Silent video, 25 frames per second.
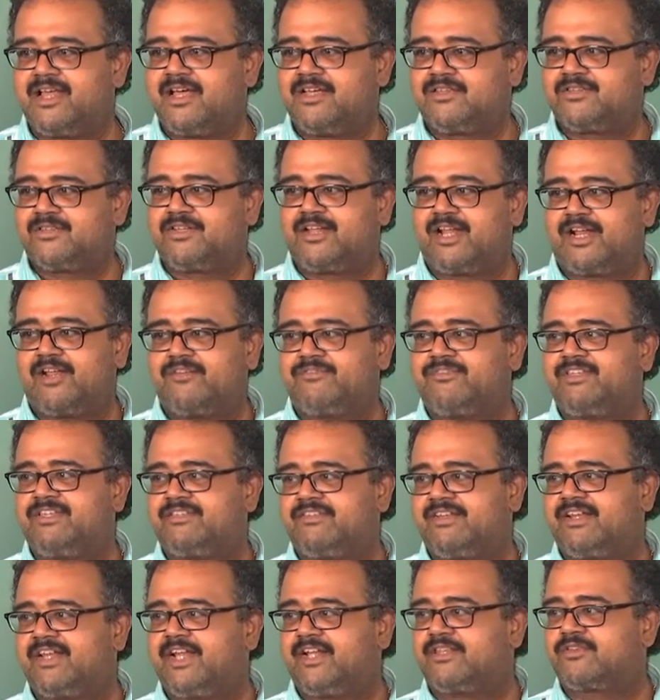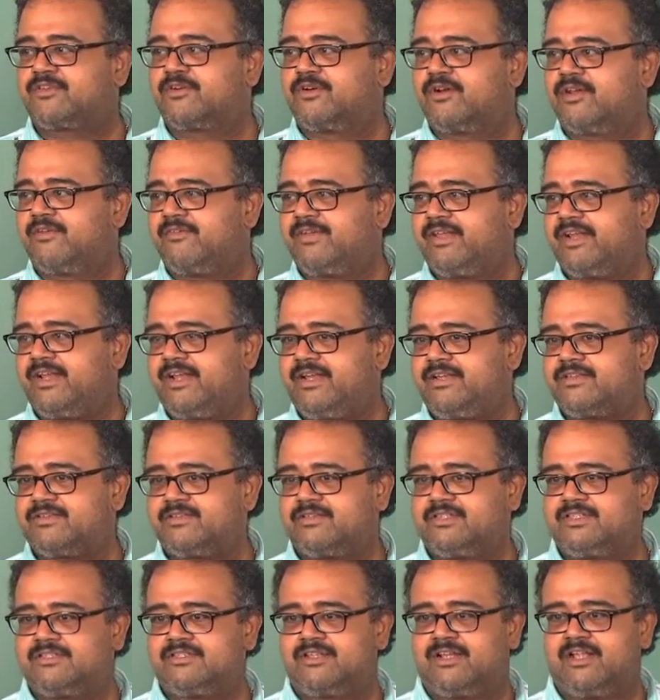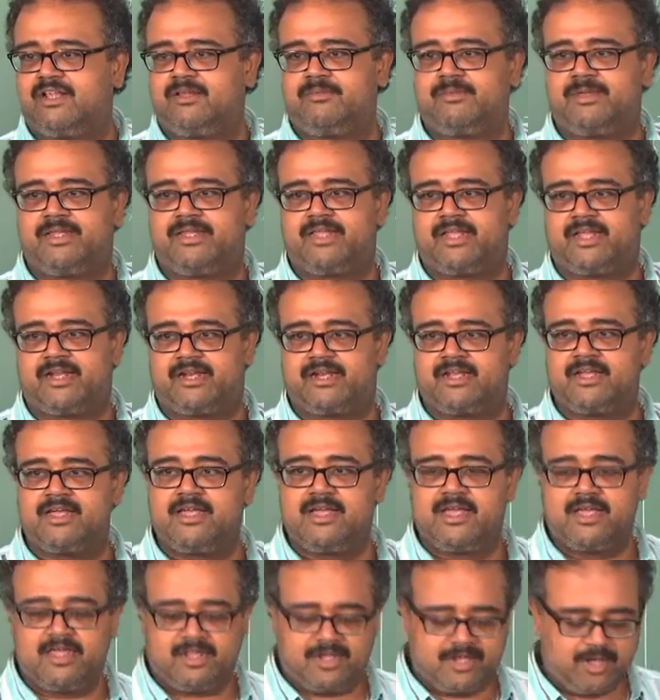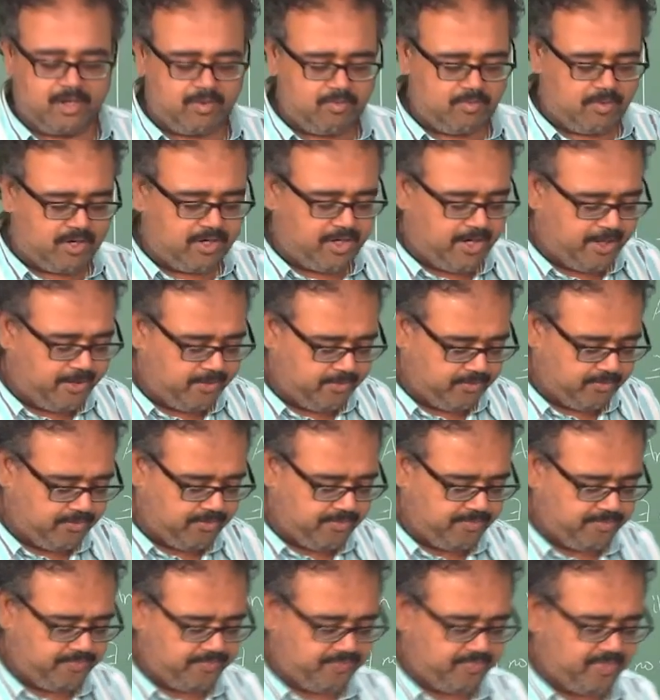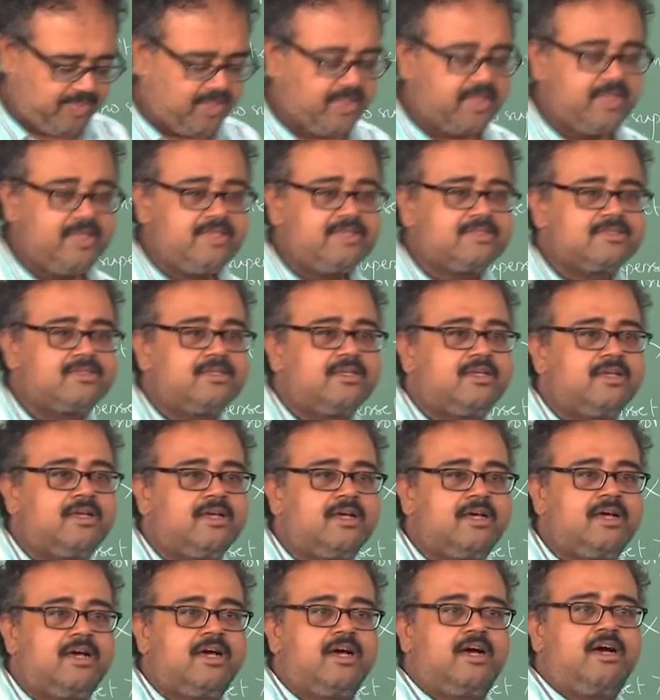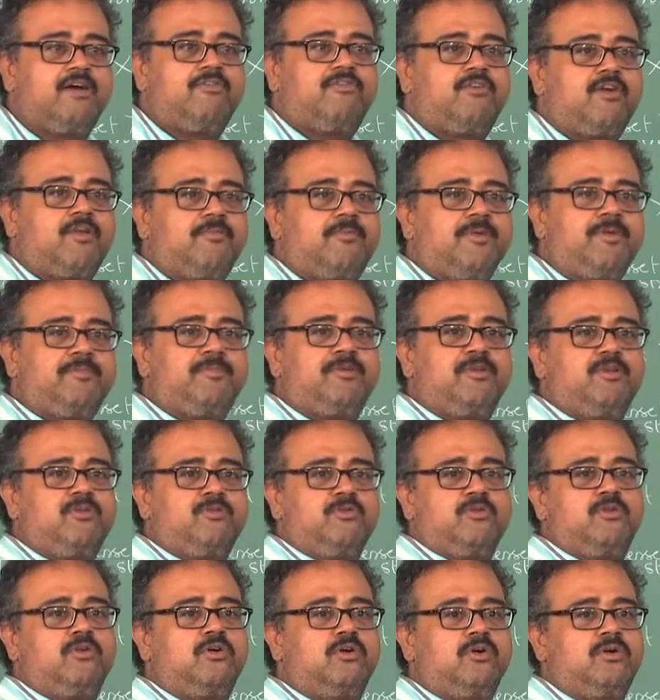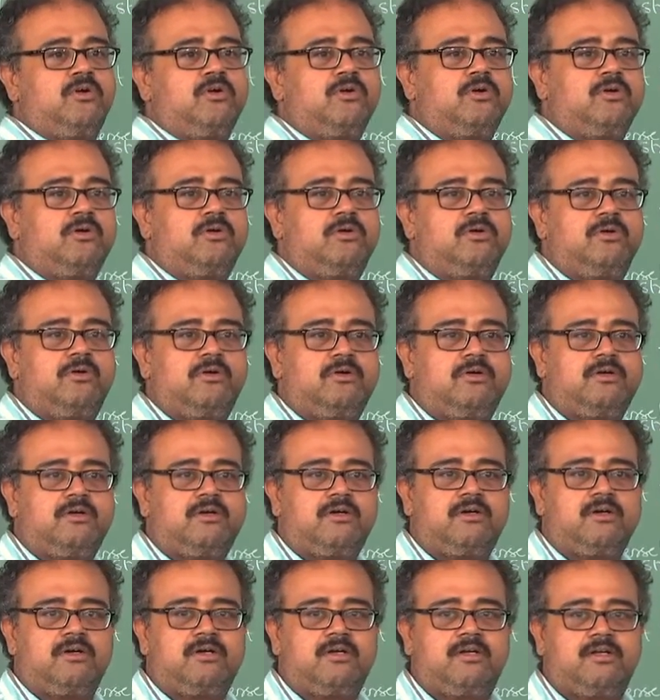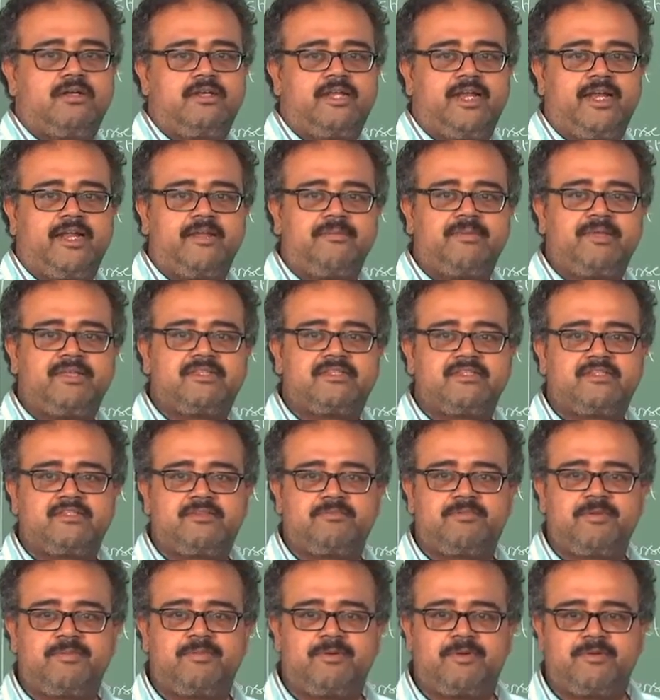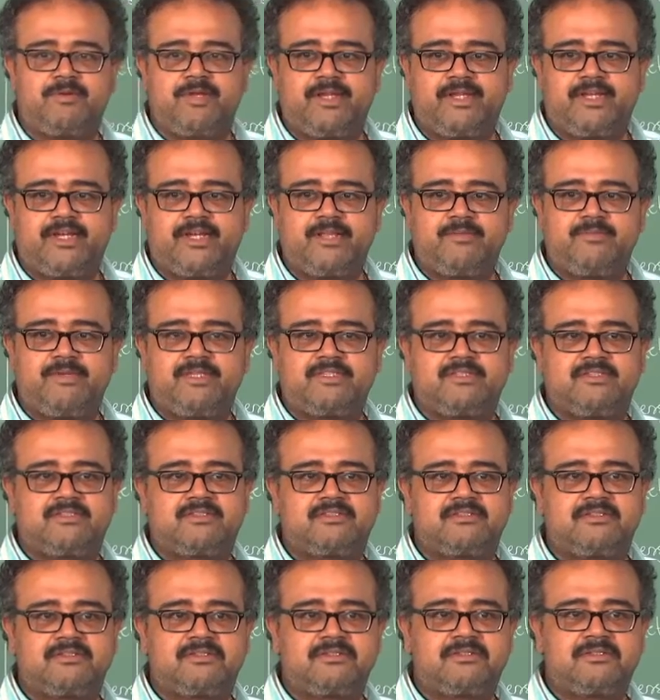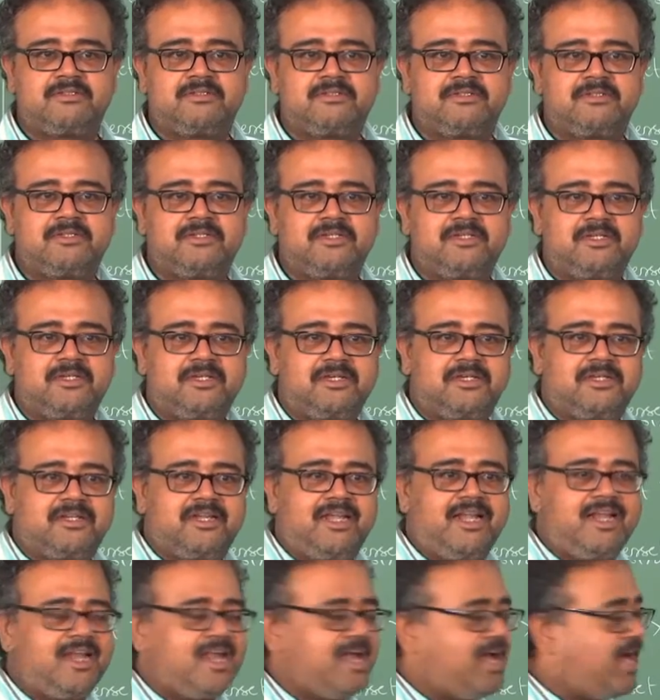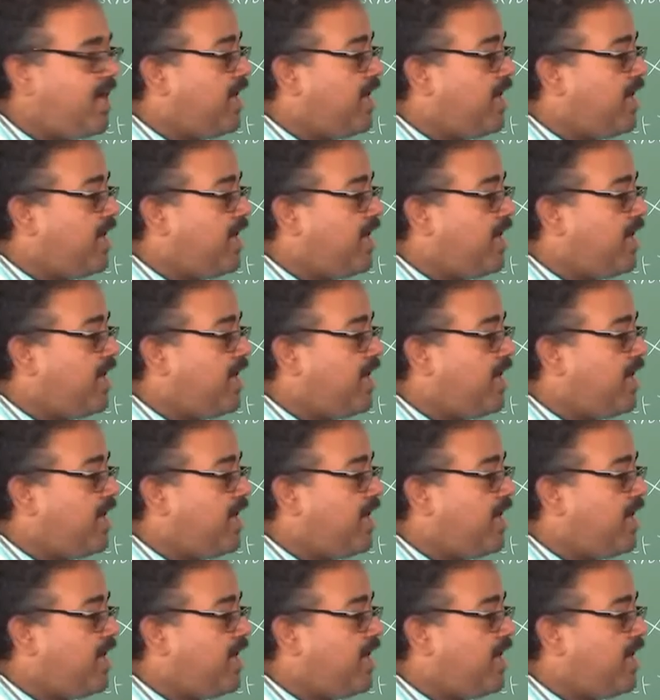So none of these will get thrown away, right. So this will all be there. Now what I do is for people who know databases, so people doing databases, right.